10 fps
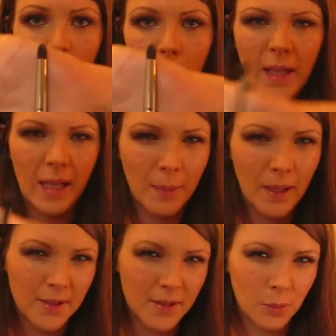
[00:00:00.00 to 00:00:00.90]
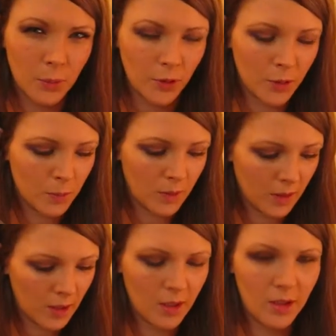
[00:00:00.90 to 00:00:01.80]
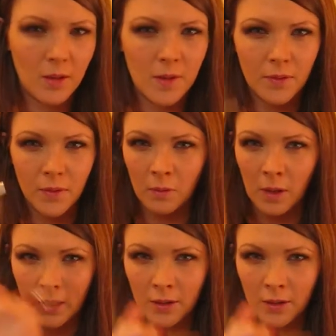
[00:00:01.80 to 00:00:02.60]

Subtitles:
bit like a pencil brush, but you can use it for really